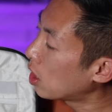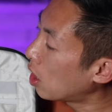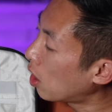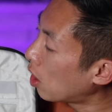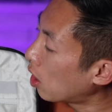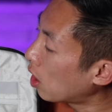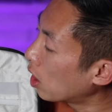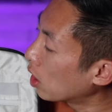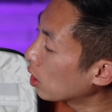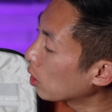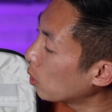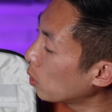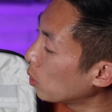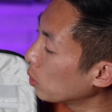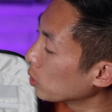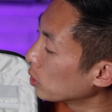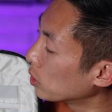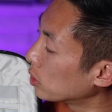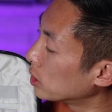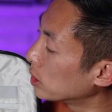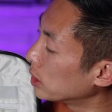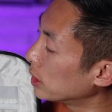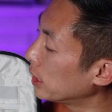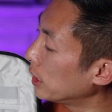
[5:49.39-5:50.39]
card
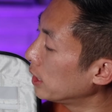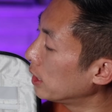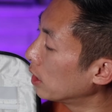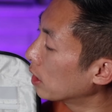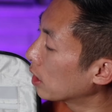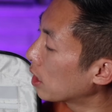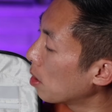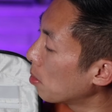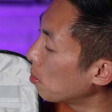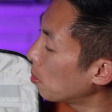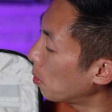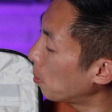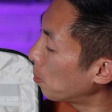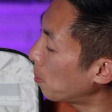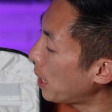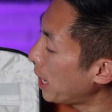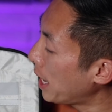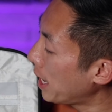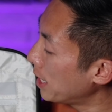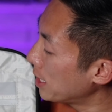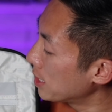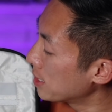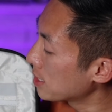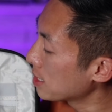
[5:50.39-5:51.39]
holders here, a couple
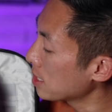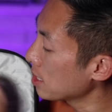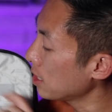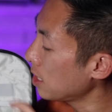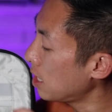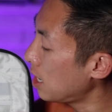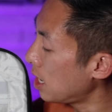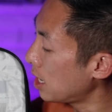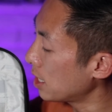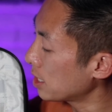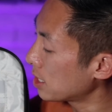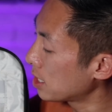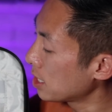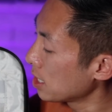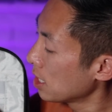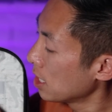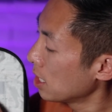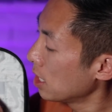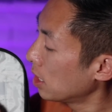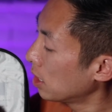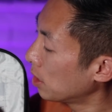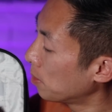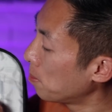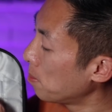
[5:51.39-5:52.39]
pen slots,
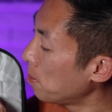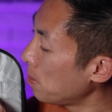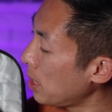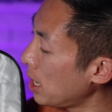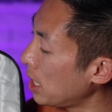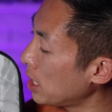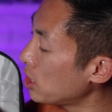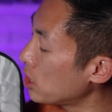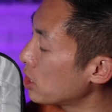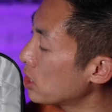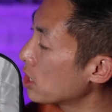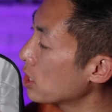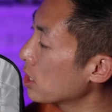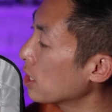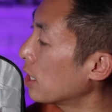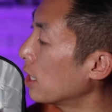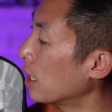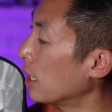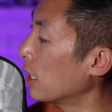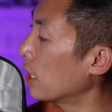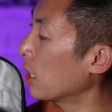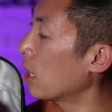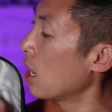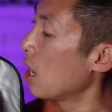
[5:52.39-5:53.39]
a mesh
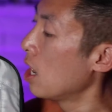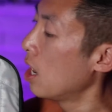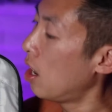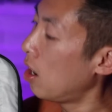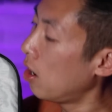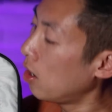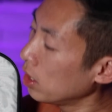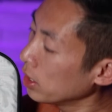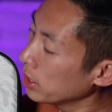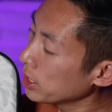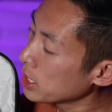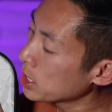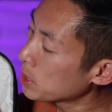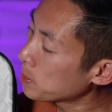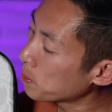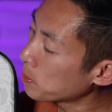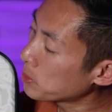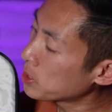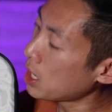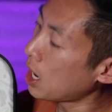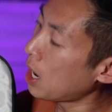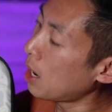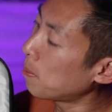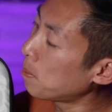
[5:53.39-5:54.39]
thing. All these
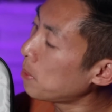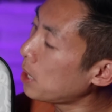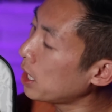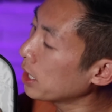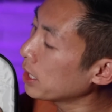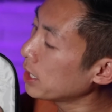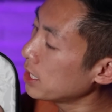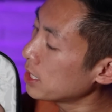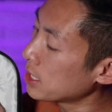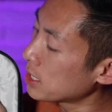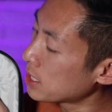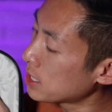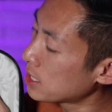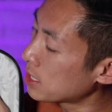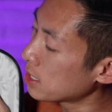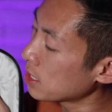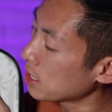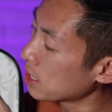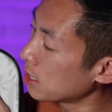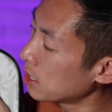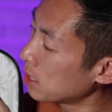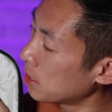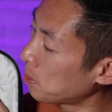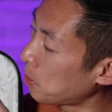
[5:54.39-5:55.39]
top pockets
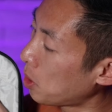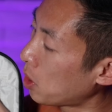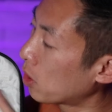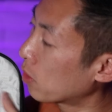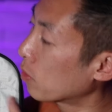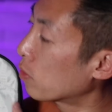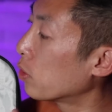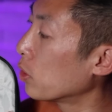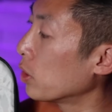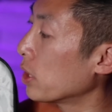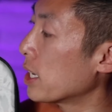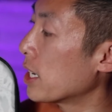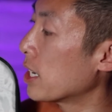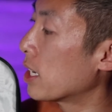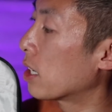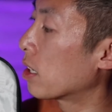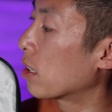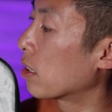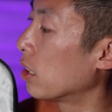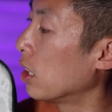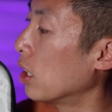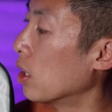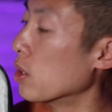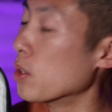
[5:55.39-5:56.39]
aren't fully
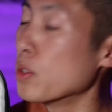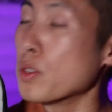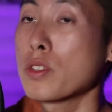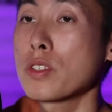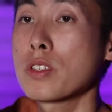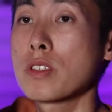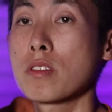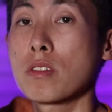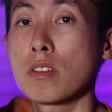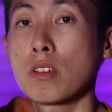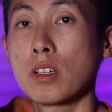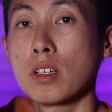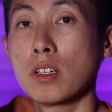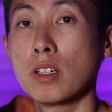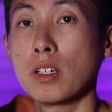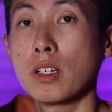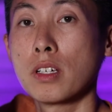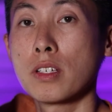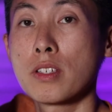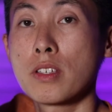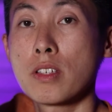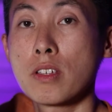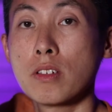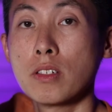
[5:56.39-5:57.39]
closed.
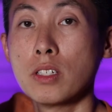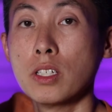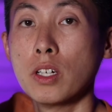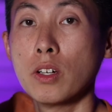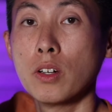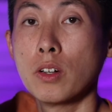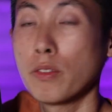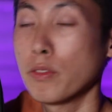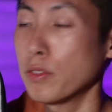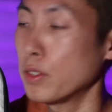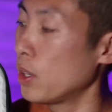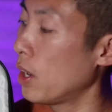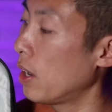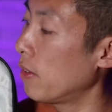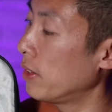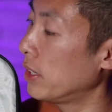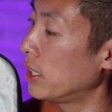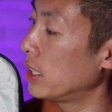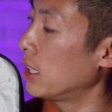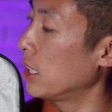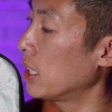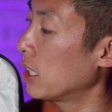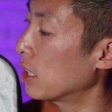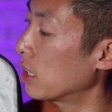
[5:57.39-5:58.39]
So, you know, if you have
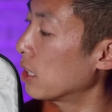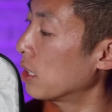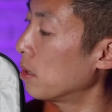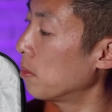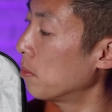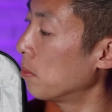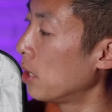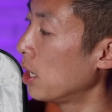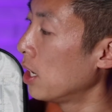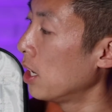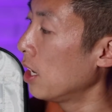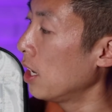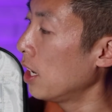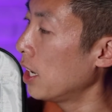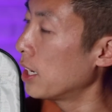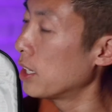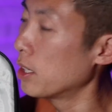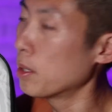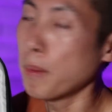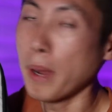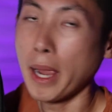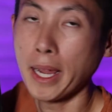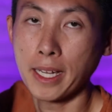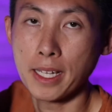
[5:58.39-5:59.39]
anything in them and
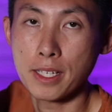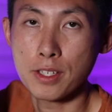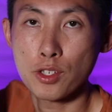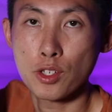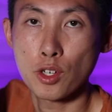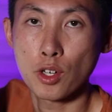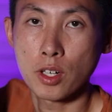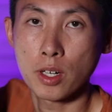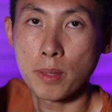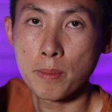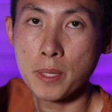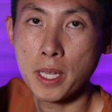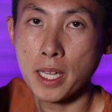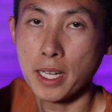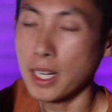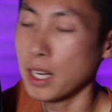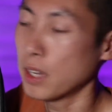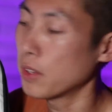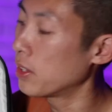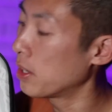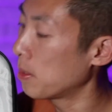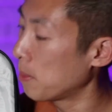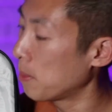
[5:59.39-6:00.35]
your bag gets turned upside down,